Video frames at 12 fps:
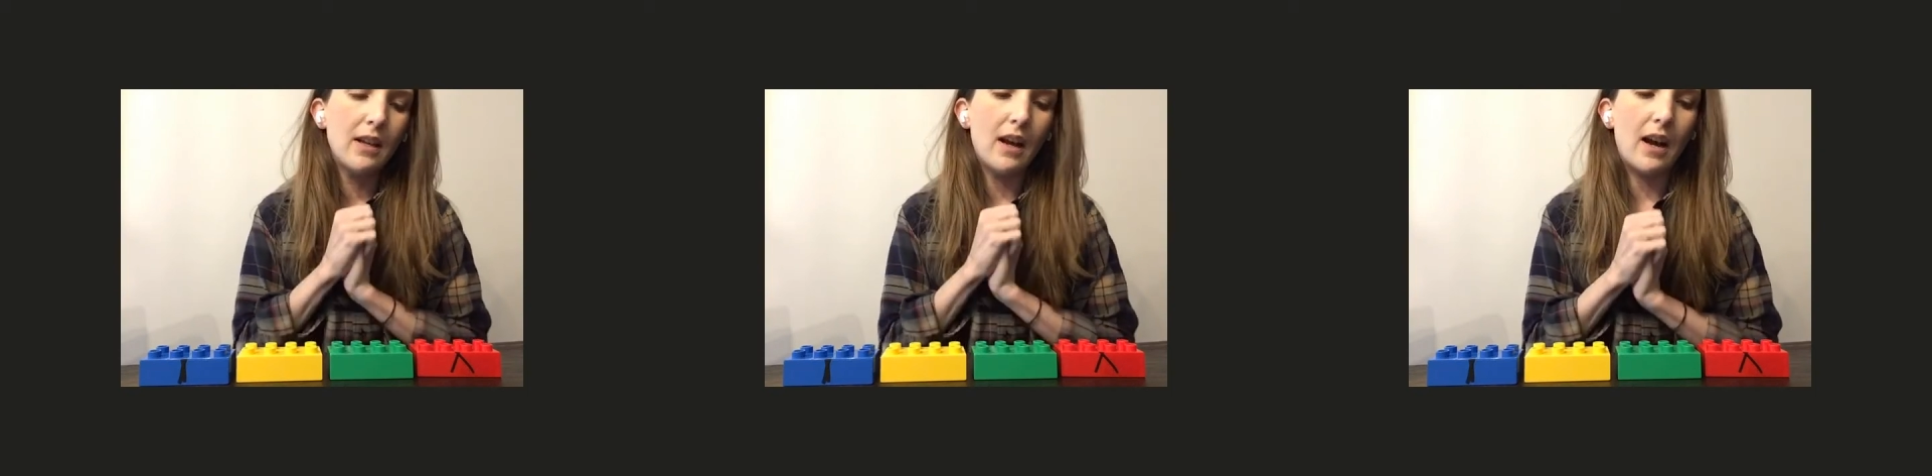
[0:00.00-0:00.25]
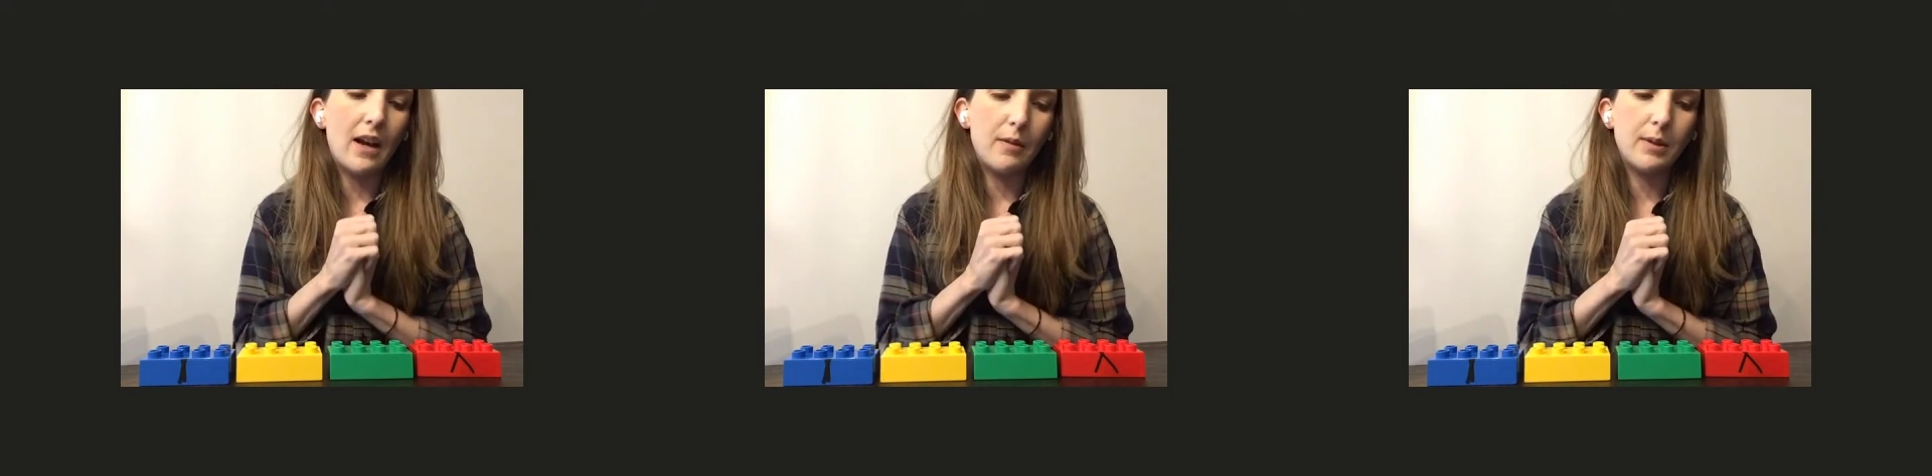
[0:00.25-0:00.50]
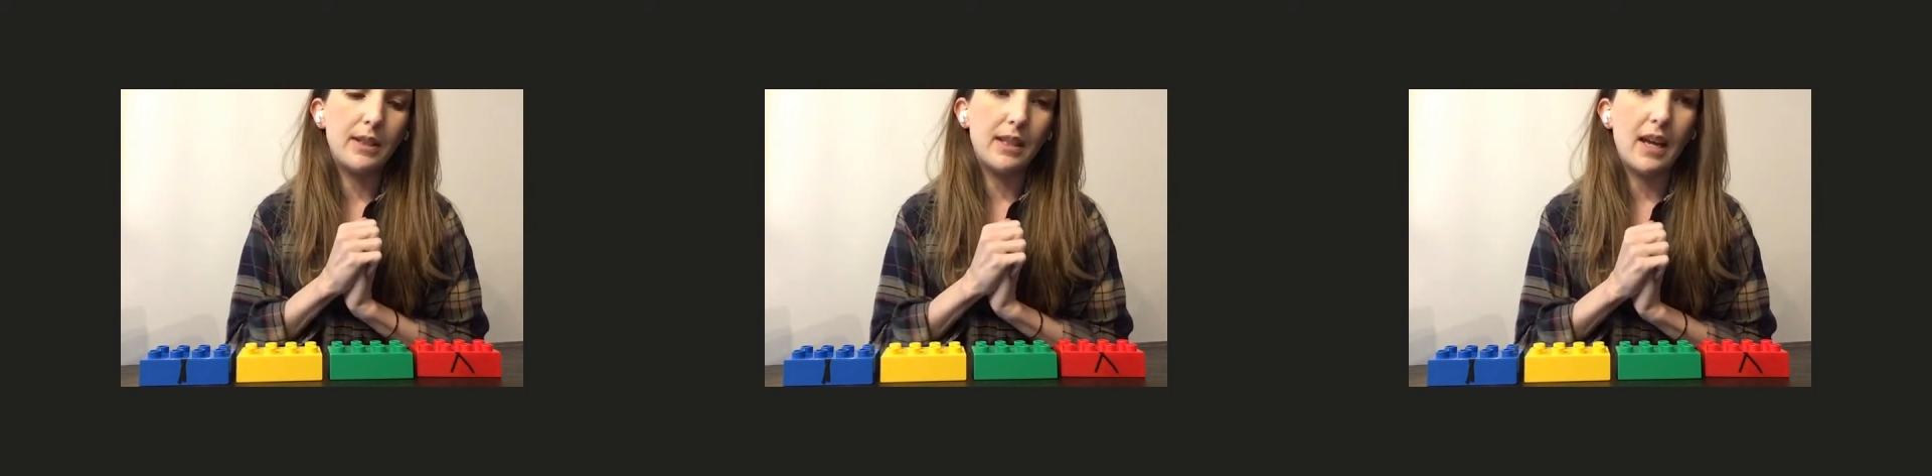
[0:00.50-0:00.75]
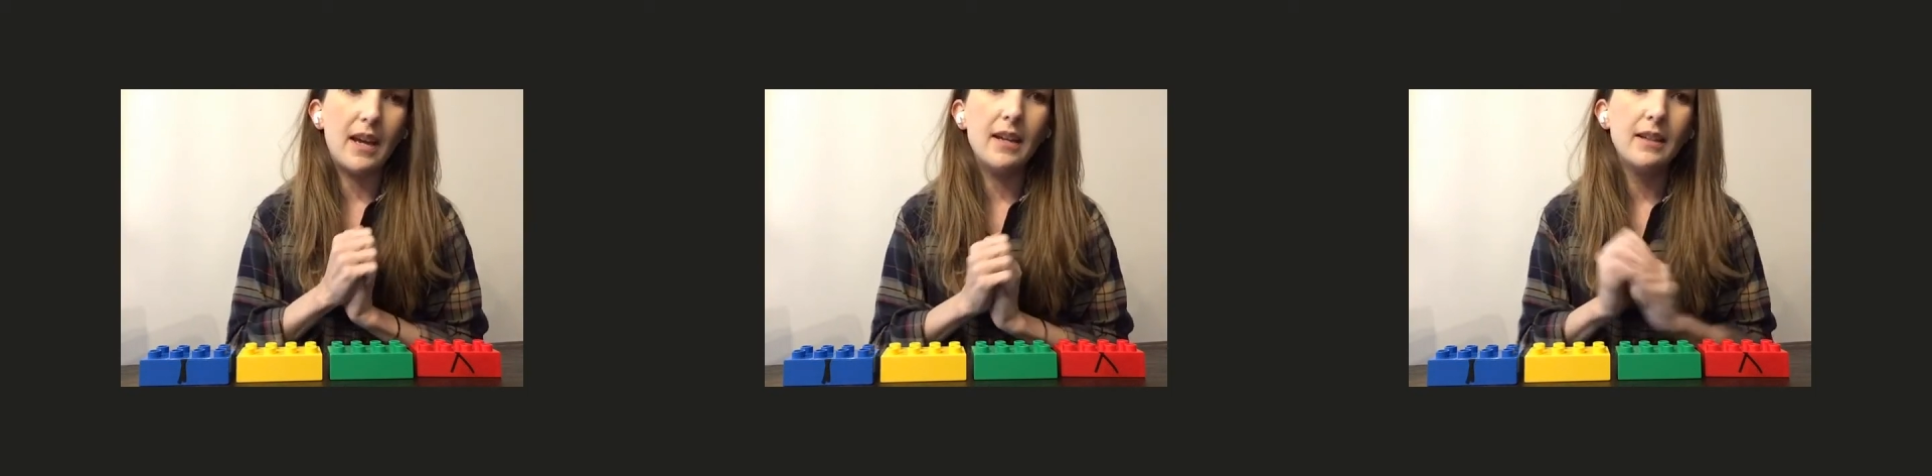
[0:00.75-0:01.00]
I would
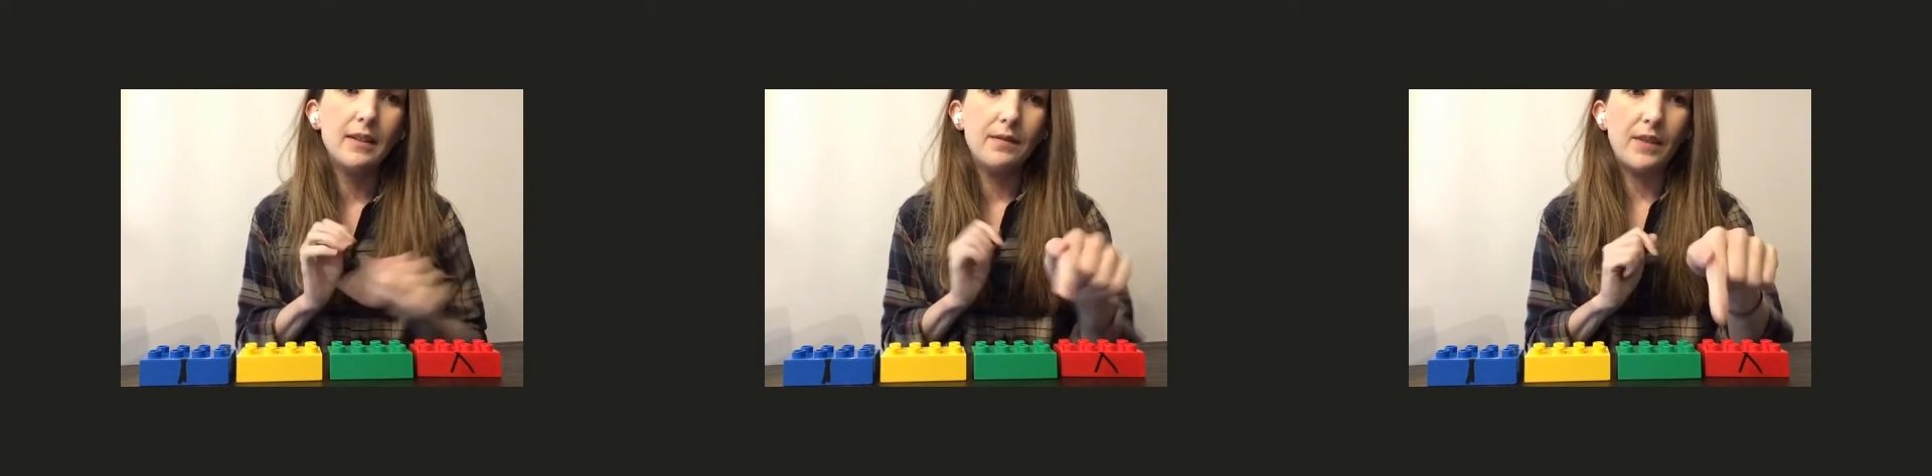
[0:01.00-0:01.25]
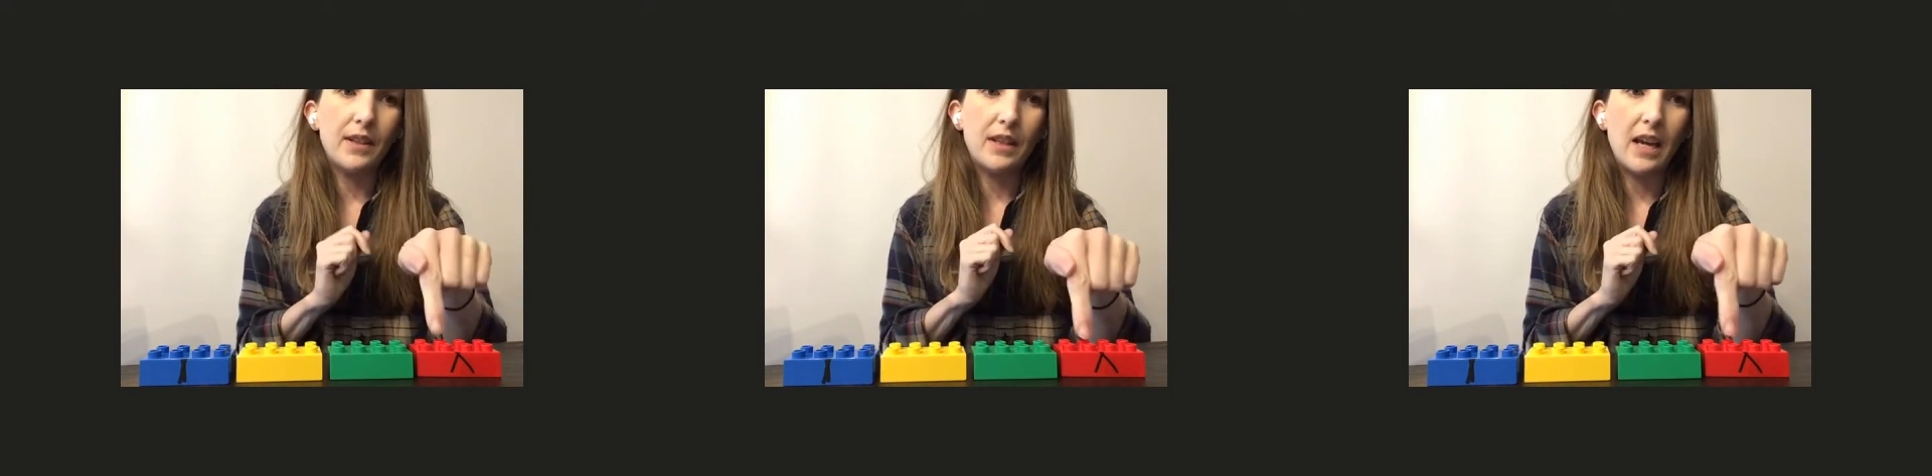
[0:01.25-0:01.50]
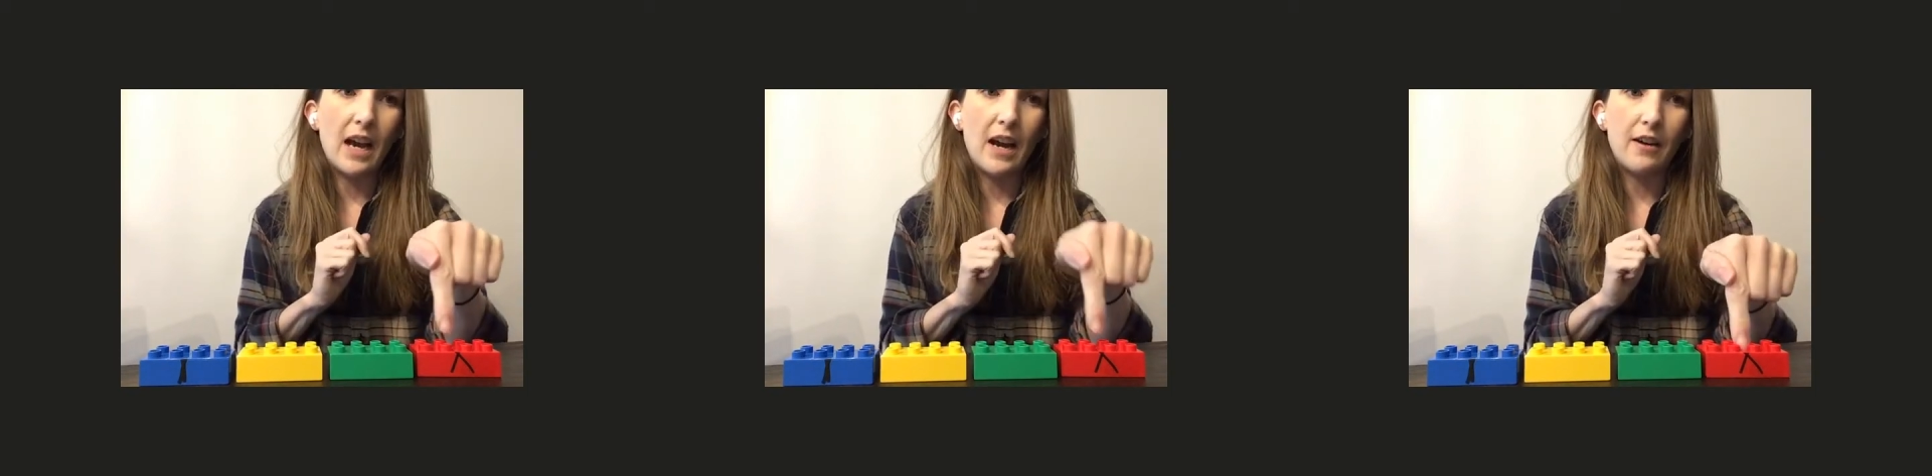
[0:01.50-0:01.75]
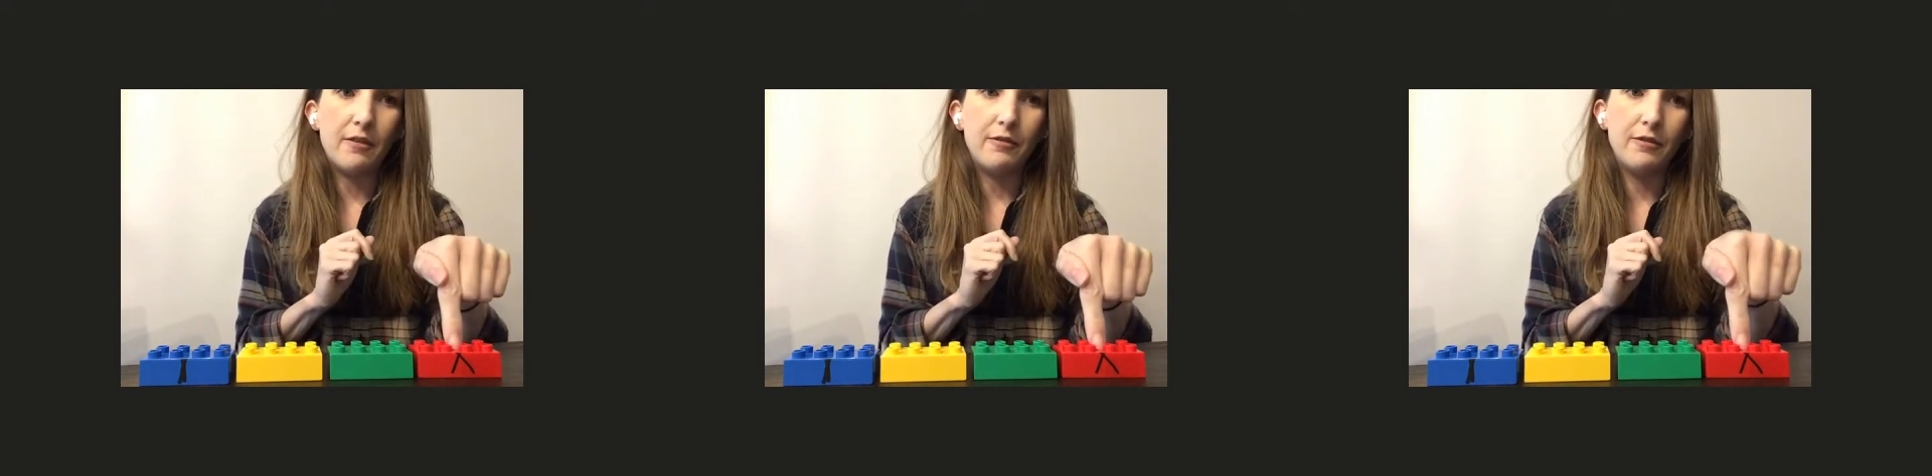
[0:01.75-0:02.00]
say that they
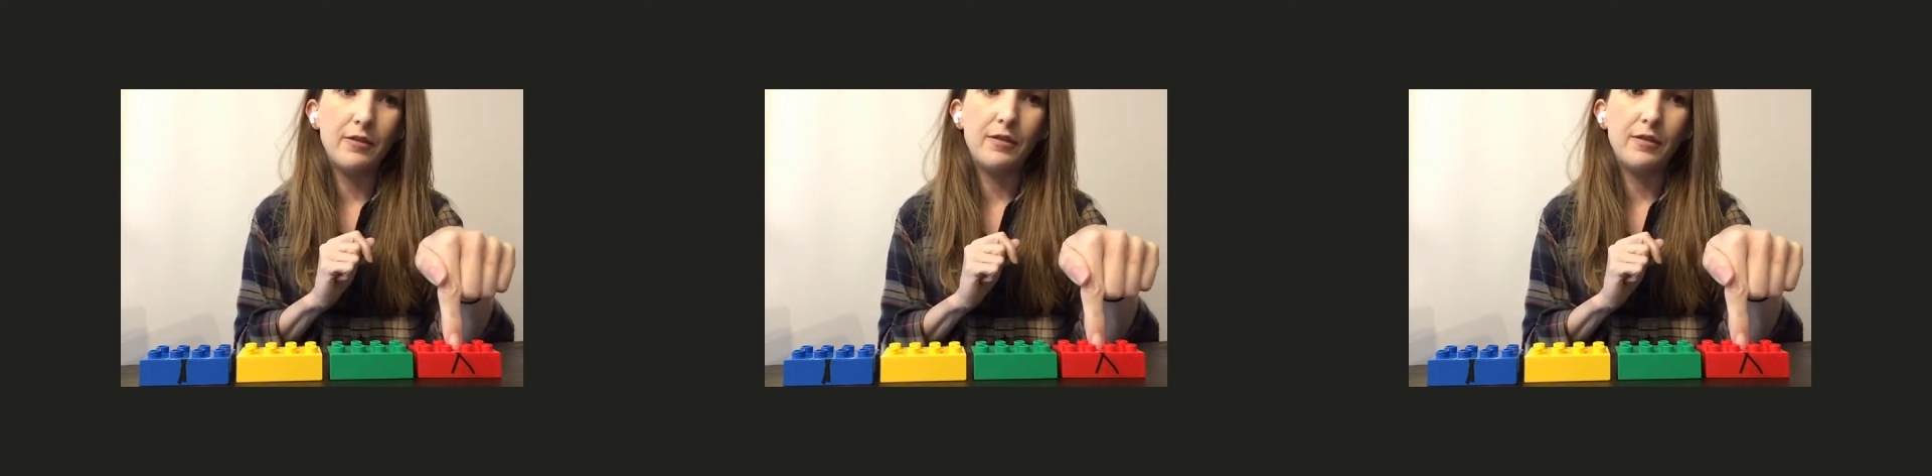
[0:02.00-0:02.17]
have